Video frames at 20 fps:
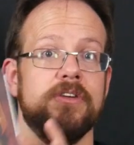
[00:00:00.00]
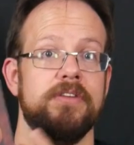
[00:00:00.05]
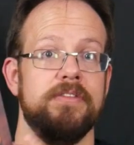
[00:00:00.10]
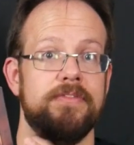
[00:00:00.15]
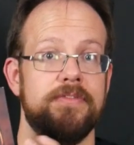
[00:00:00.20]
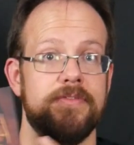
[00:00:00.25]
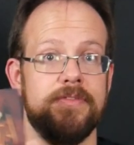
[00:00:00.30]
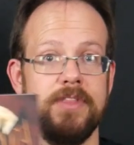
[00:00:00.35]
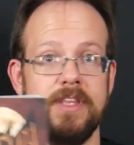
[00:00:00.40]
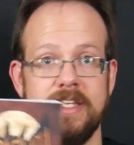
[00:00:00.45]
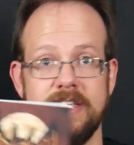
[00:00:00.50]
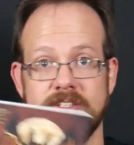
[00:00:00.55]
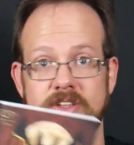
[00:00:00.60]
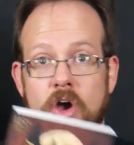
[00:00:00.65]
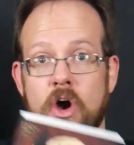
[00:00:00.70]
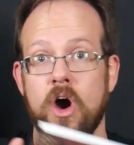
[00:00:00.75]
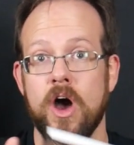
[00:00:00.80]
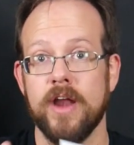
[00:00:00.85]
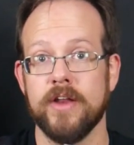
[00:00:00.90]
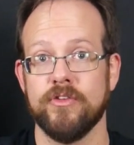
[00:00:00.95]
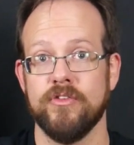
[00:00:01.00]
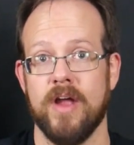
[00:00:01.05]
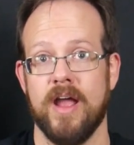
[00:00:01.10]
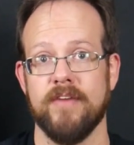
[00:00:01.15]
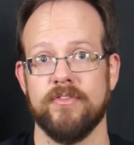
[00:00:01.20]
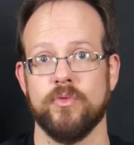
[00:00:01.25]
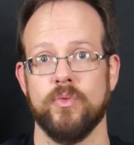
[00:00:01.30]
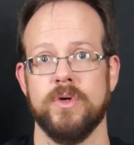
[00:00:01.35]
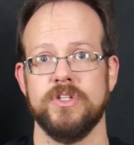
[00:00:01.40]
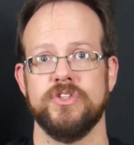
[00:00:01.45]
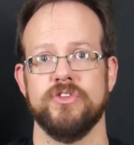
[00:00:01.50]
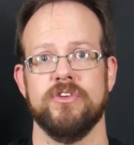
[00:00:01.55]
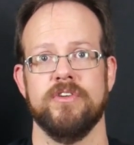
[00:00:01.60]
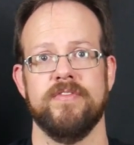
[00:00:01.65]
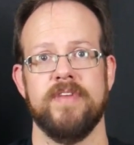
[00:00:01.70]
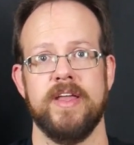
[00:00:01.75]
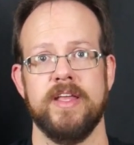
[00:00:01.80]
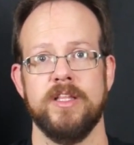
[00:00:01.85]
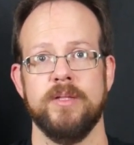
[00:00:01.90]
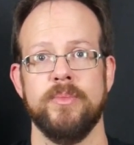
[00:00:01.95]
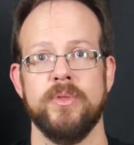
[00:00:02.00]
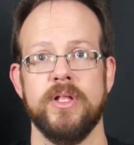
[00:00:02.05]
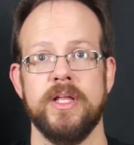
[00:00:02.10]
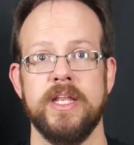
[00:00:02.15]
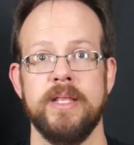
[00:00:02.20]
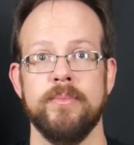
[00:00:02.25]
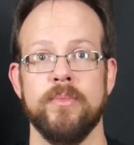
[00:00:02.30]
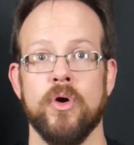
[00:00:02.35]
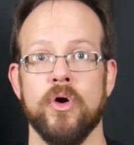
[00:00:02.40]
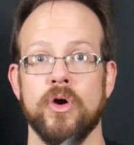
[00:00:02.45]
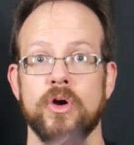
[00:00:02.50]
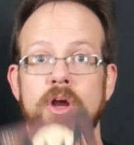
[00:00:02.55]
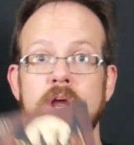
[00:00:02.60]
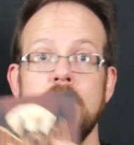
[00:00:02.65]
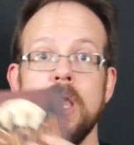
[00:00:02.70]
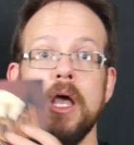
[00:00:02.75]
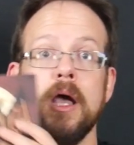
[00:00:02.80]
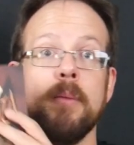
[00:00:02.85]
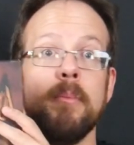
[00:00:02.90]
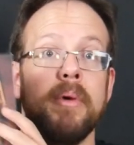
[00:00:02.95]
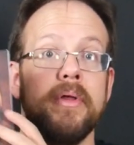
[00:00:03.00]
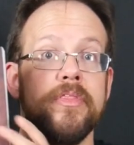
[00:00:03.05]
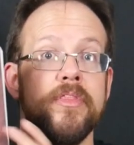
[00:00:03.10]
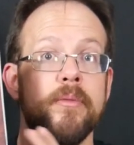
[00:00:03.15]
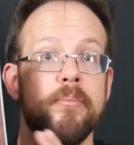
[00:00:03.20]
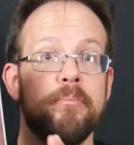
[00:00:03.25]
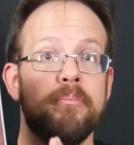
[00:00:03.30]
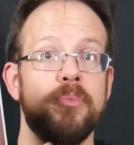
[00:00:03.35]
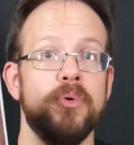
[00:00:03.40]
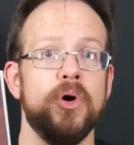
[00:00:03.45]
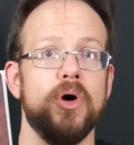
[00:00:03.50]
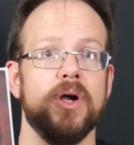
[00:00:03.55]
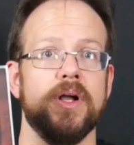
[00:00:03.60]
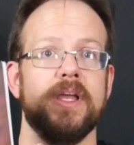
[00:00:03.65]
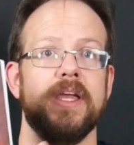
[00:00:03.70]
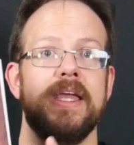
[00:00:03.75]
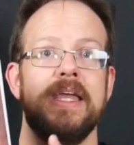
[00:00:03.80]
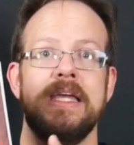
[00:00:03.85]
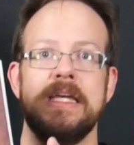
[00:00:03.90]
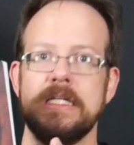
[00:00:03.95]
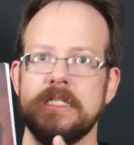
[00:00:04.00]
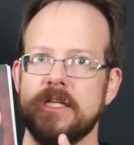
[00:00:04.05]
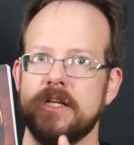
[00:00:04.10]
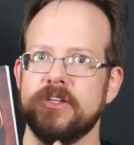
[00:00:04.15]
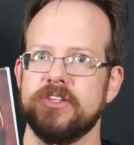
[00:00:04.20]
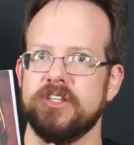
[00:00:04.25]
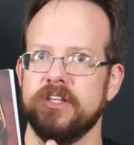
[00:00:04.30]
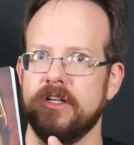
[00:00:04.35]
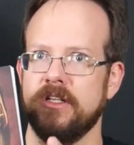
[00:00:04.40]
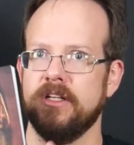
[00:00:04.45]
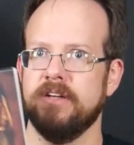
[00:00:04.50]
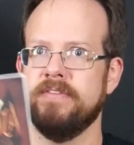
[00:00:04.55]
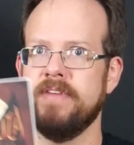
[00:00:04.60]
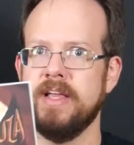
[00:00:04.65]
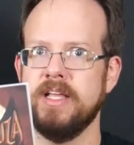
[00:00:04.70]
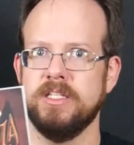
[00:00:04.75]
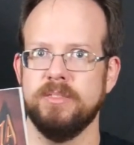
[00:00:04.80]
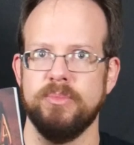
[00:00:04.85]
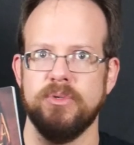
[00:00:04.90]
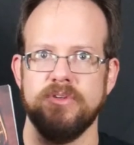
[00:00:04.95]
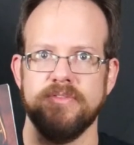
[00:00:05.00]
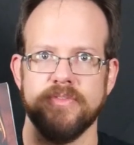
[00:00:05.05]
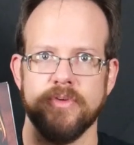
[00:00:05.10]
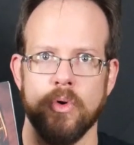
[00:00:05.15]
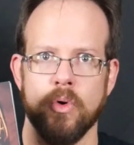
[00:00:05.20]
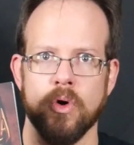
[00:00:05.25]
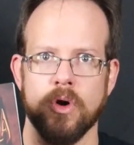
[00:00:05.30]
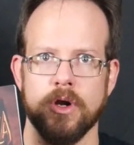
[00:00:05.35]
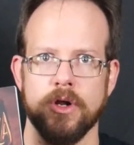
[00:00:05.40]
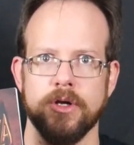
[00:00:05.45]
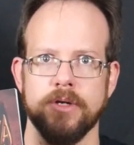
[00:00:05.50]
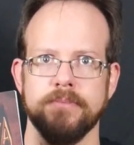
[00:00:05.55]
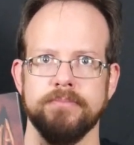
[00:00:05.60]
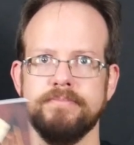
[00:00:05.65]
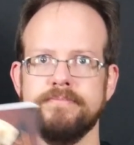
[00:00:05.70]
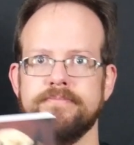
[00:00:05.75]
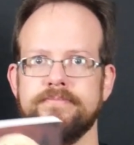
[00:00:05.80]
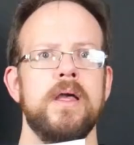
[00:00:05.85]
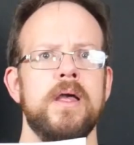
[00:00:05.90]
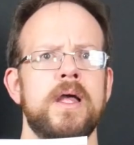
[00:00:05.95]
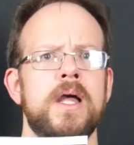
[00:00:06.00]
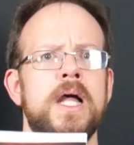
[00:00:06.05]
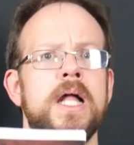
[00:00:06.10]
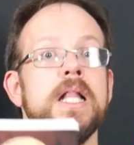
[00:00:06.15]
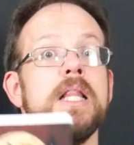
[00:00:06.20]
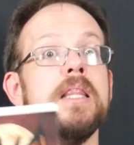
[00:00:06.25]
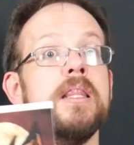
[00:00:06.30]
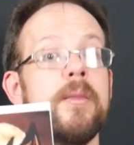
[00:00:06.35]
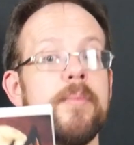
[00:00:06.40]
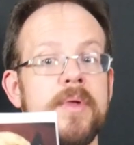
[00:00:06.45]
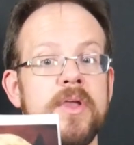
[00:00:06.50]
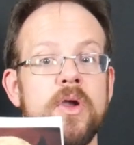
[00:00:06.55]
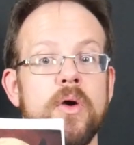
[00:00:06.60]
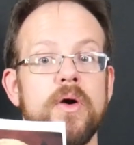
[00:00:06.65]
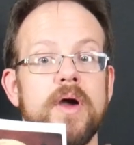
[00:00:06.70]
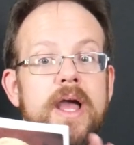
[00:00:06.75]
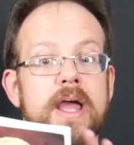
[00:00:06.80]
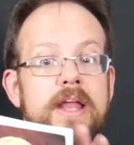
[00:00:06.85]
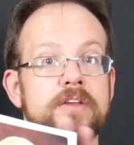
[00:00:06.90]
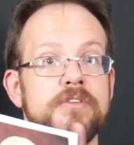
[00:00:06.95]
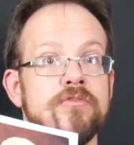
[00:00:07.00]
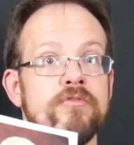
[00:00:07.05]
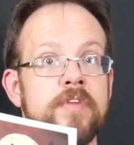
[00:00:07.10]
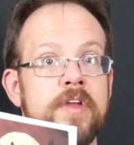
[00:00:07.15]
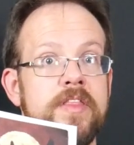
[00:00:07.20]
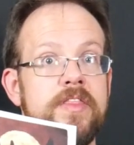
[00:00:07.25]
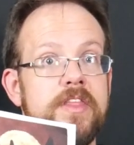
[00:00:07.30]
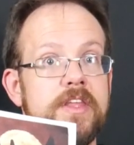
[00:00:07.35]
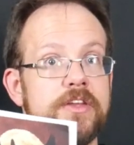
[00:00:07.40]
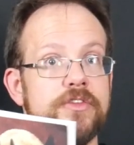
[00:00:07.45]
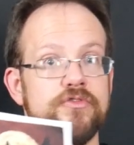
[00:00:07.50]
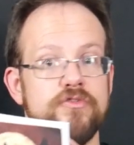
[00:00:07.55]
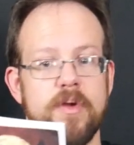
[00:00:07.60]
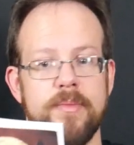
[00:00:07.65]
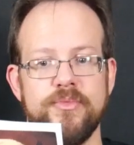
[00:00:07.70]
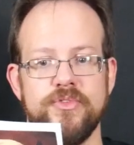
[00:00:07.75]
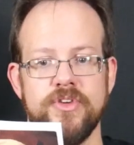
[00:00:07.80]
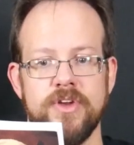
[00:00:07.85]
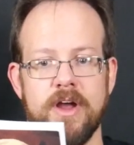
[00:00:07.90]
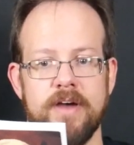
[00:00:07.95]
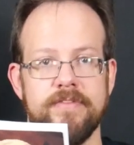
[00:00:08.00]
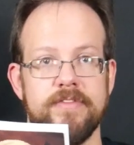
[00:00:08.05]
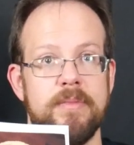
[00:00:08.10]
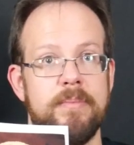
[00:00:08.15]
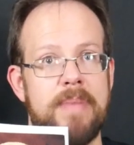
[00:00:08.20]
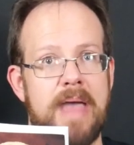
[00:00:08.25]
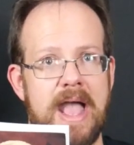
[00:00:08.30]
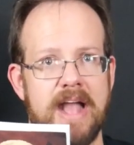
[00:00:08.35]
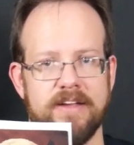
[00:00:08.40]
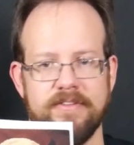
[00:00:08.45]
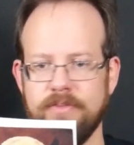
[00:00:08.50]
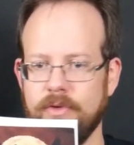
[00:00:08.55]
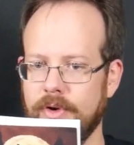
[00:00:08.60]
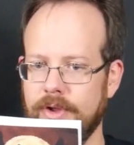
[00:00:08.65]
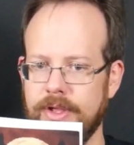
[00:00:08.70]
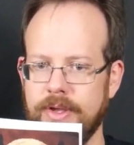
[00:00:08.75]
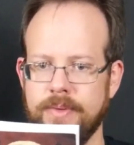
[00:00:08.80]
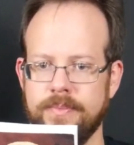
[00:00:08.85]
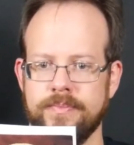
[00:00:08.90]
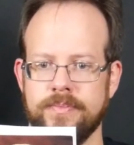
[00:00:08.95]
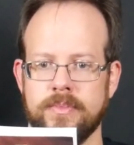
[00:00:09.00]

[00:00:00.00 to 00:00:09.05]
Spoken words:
if these autographed ones are available anymore, but the book is still available for order. Let me go ahead and read the description off the back for you.